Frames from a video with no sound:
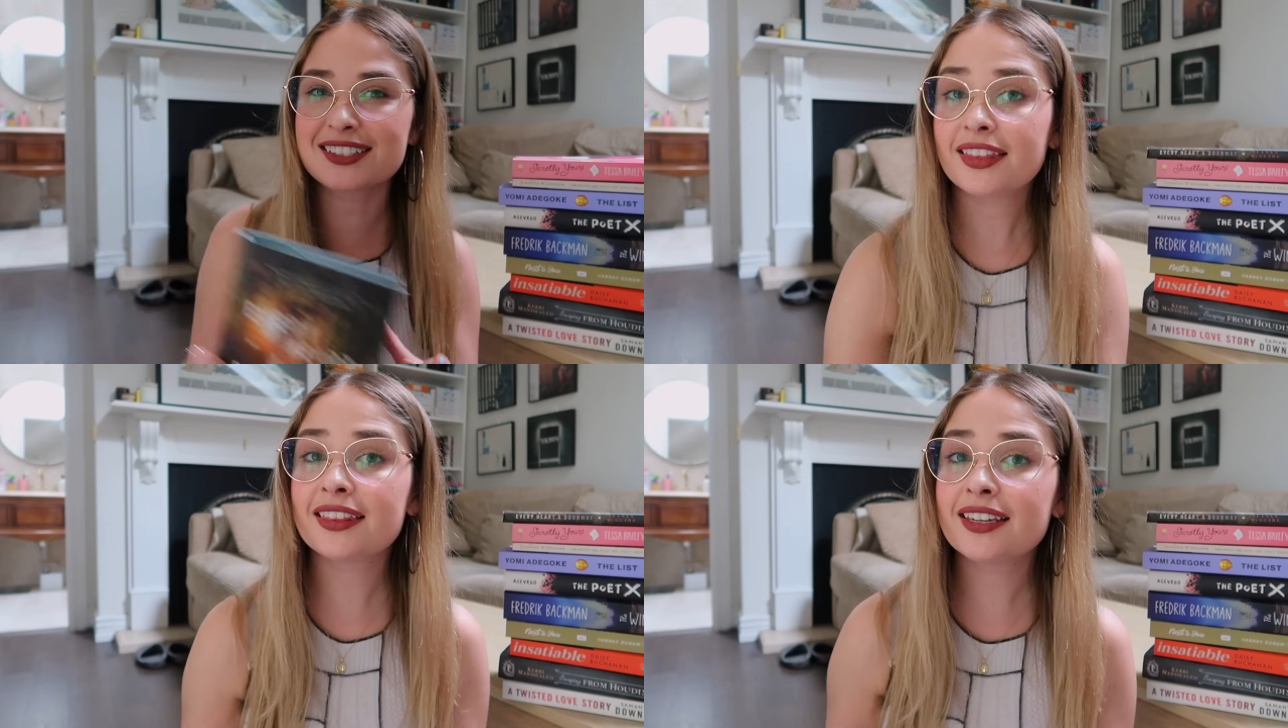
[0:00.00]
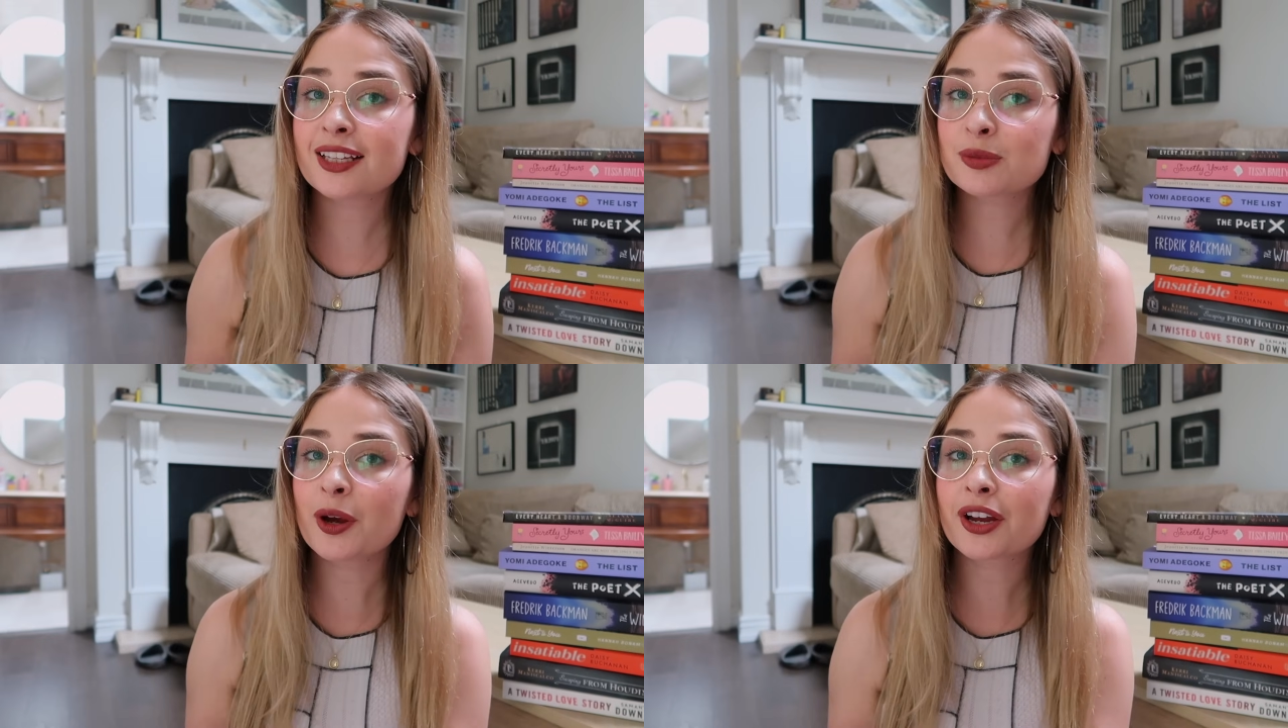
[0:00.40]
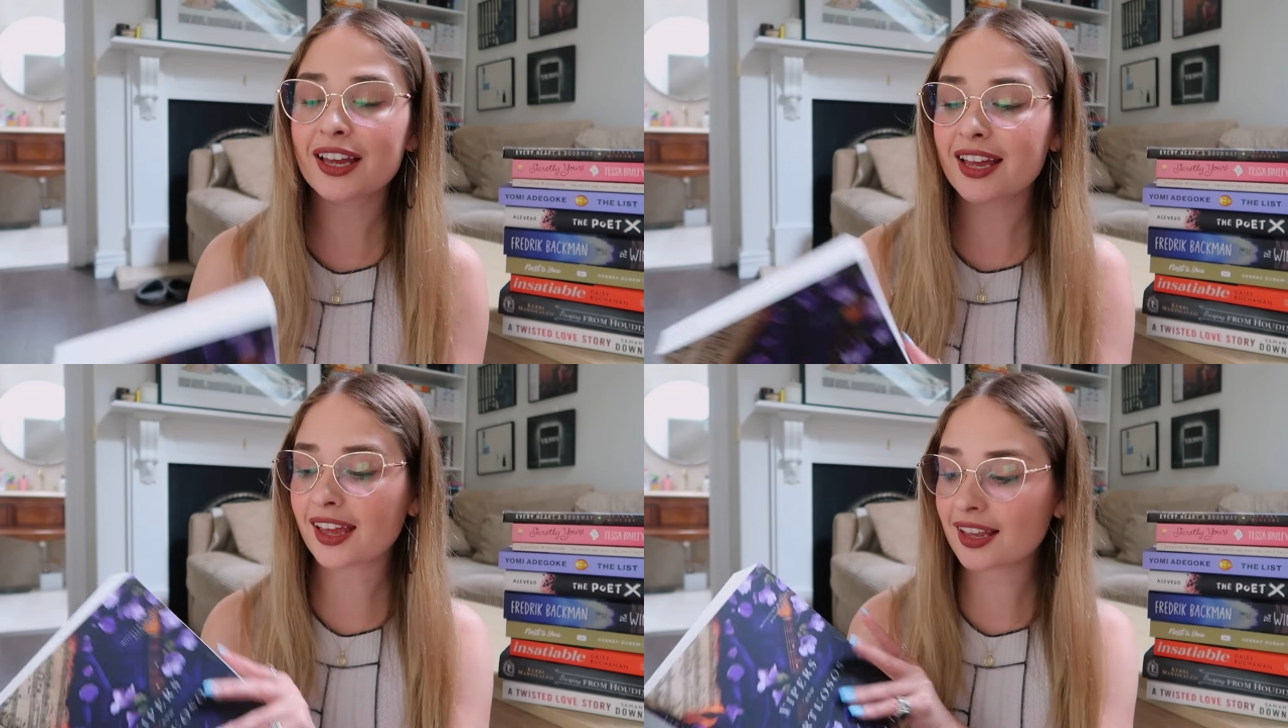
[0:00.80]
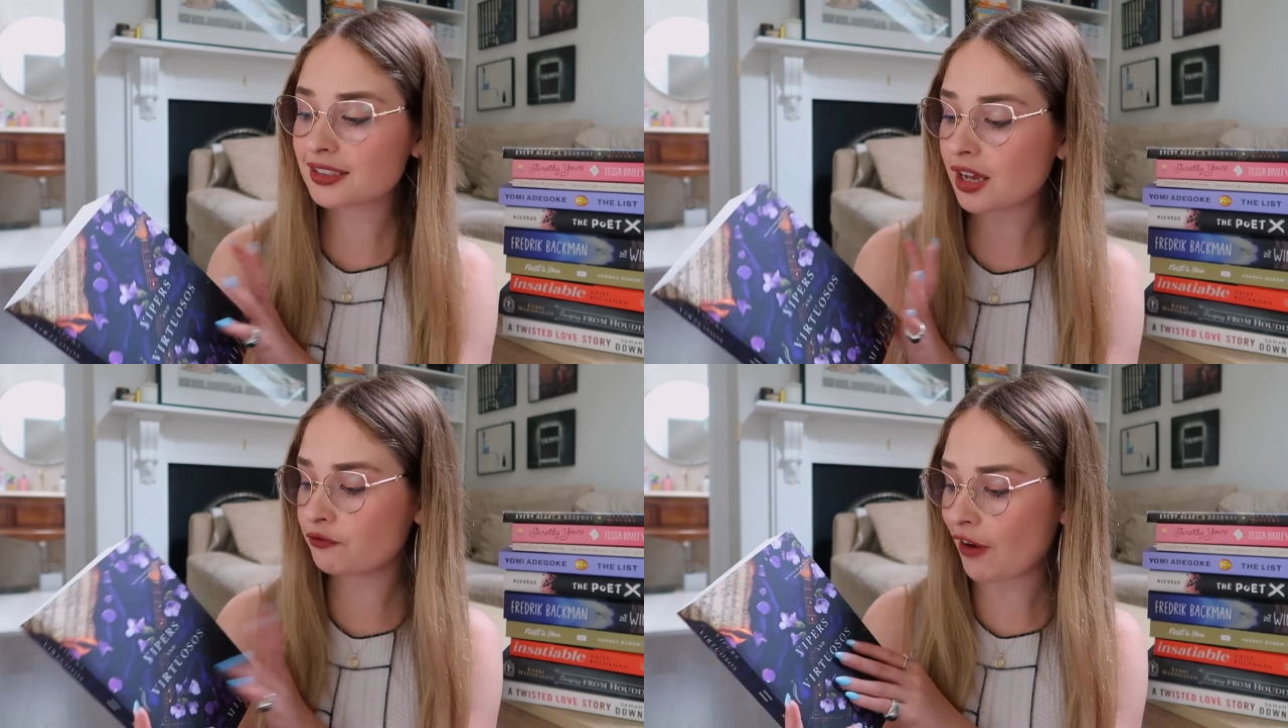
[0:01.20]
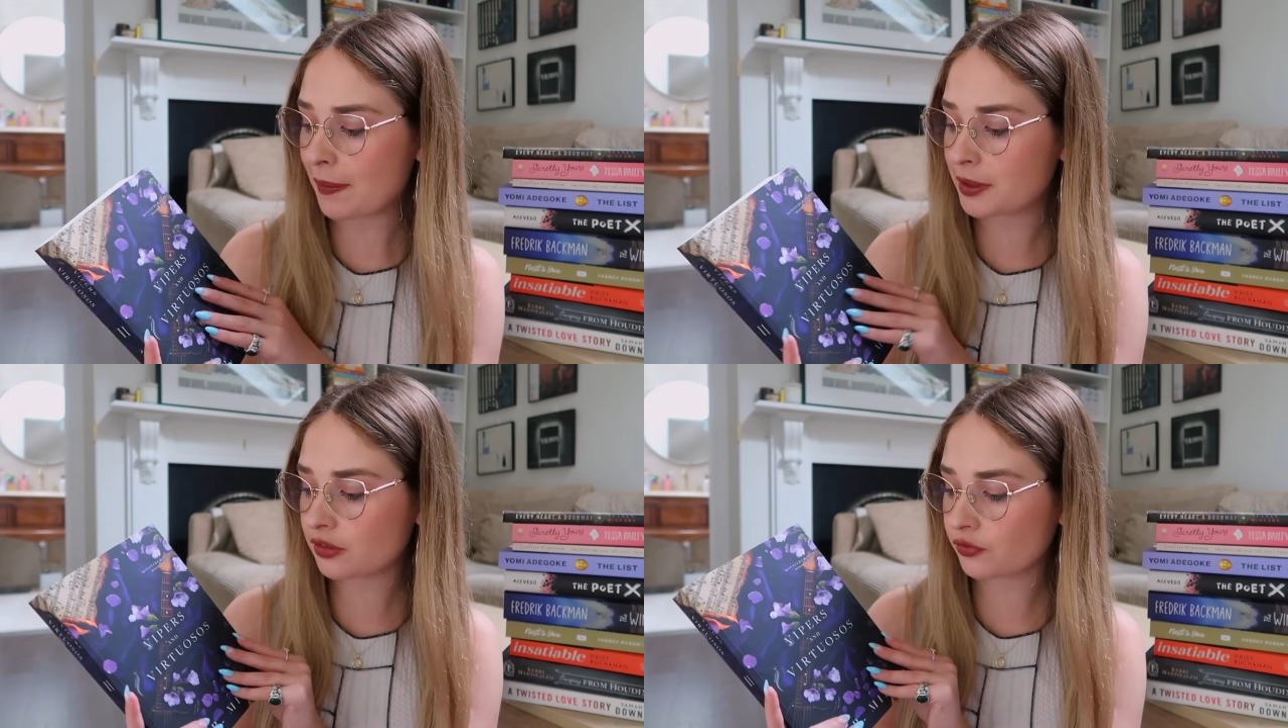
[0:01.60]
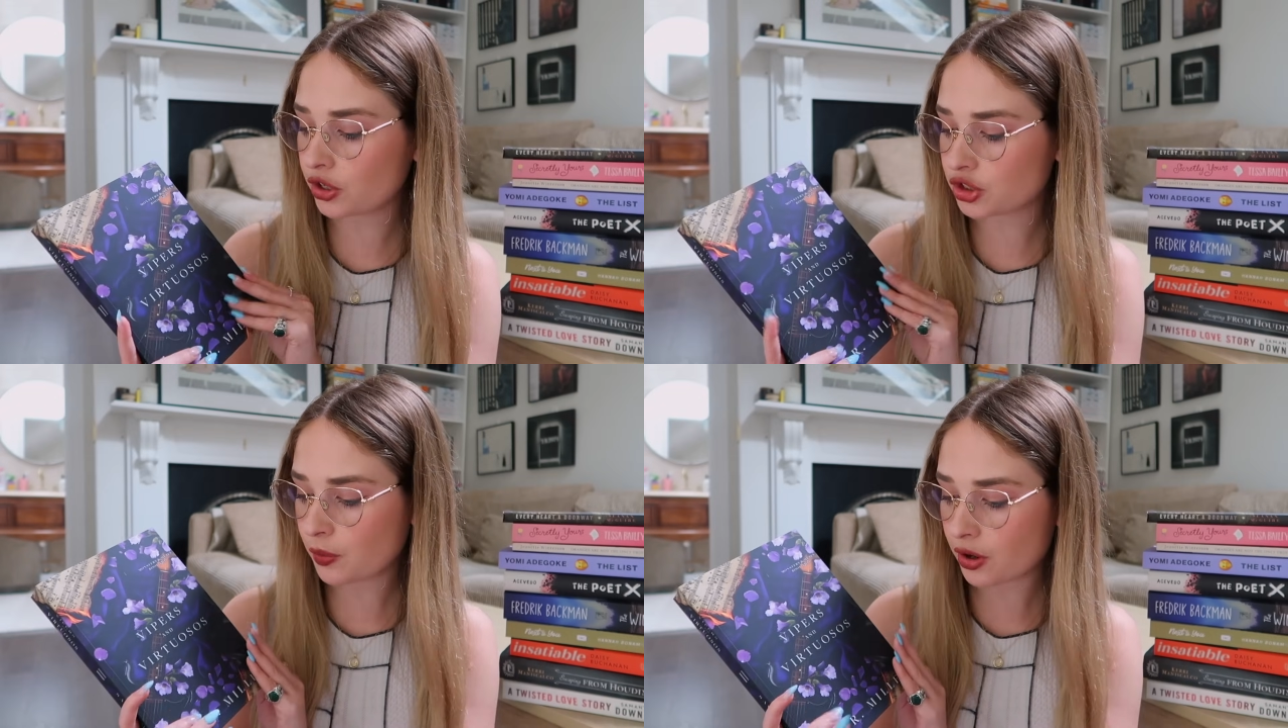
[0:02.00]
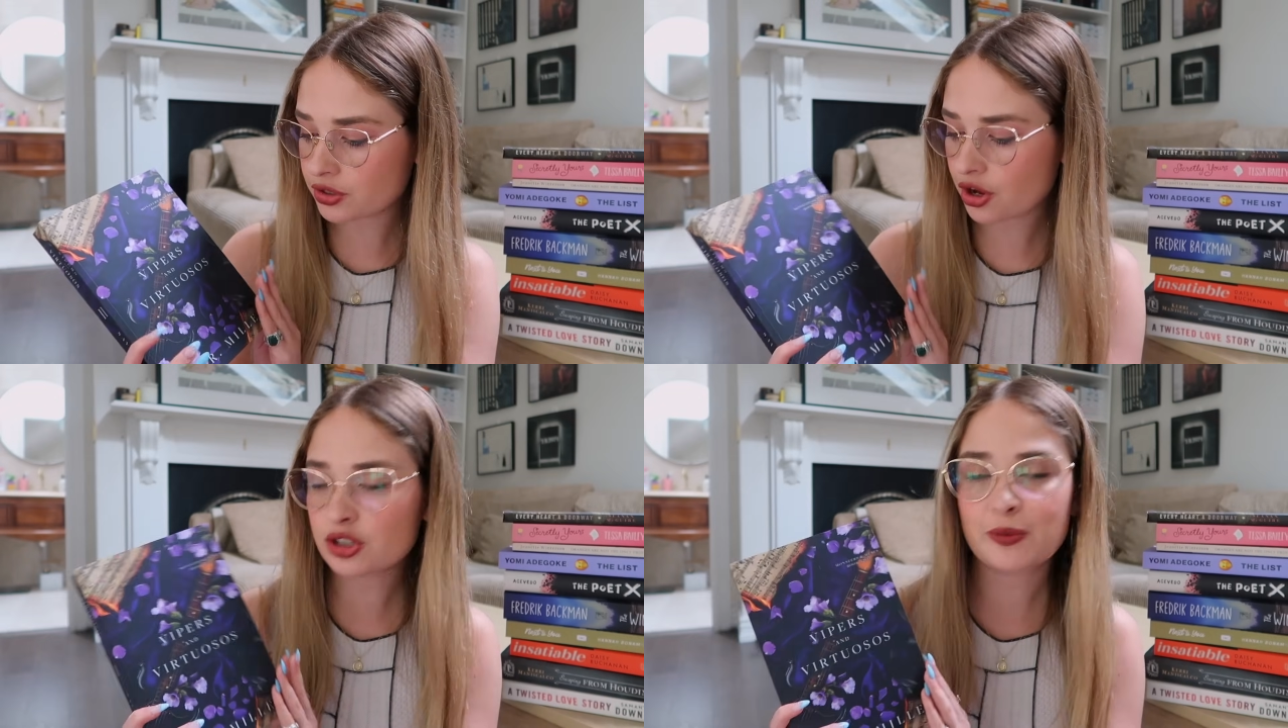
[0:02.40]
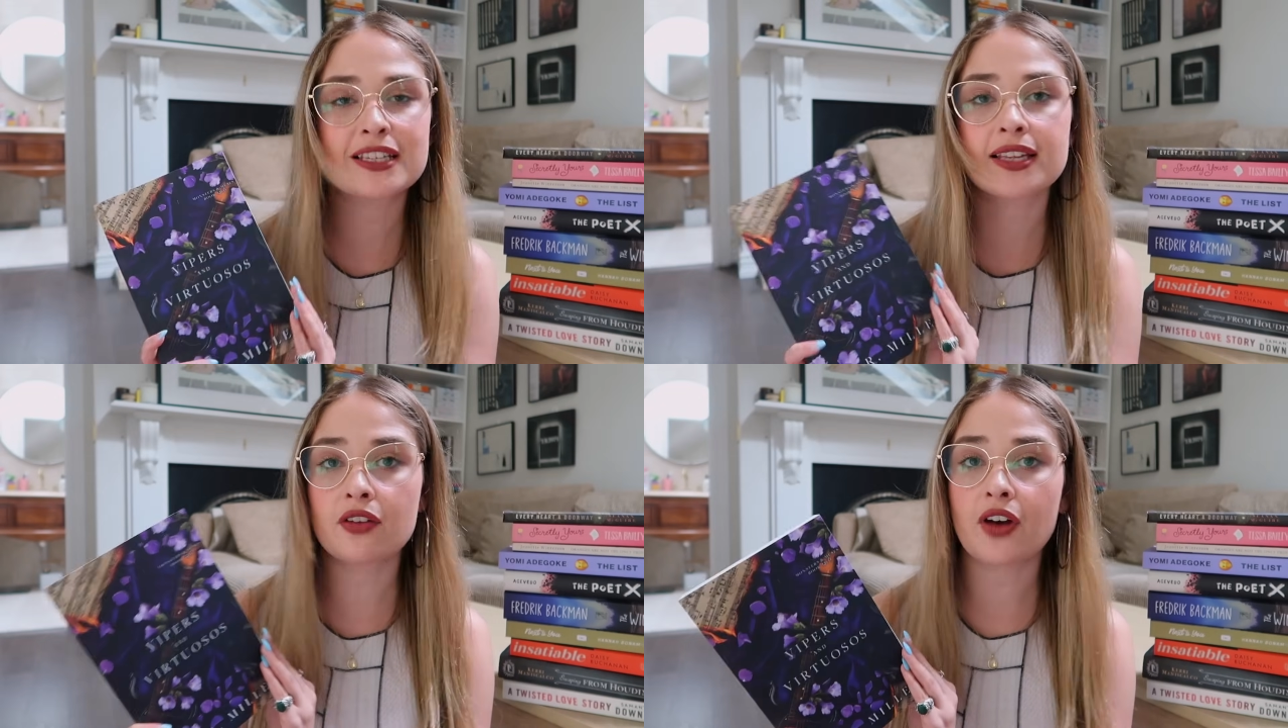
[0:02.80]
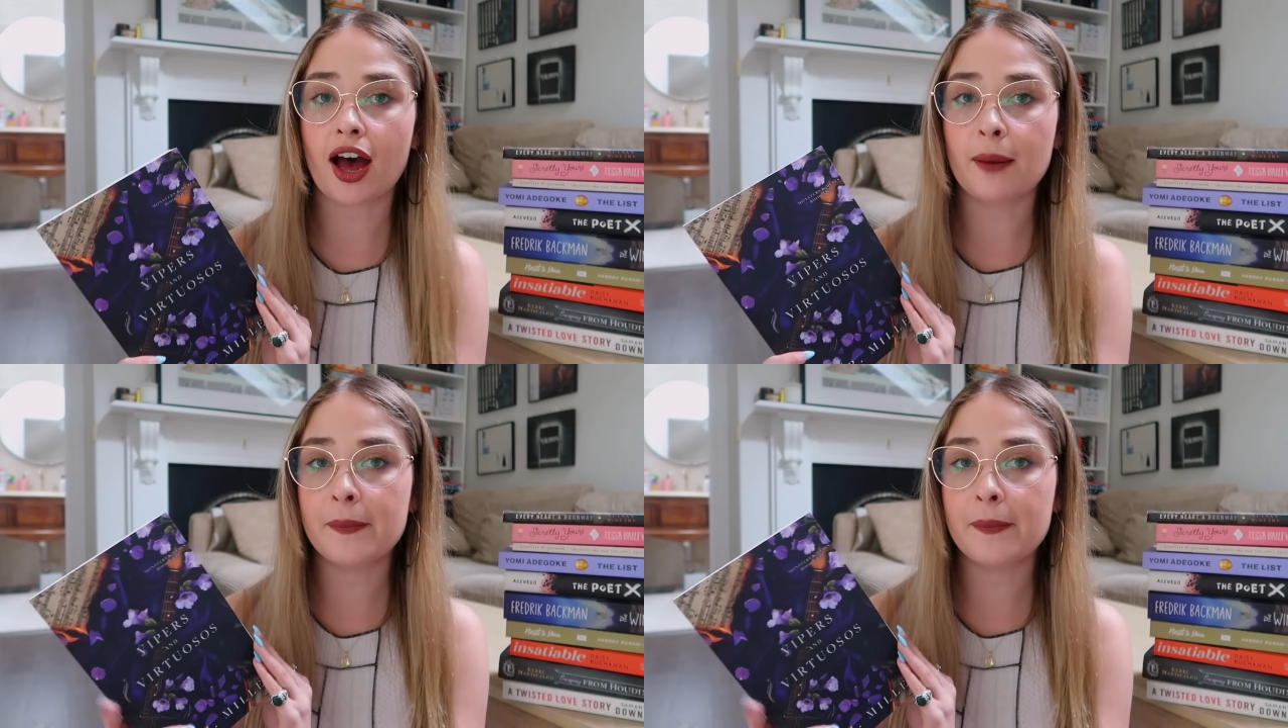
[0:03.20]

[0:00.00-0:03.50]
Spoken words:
Then the next book is Bipers and Virtuosos by Sav R.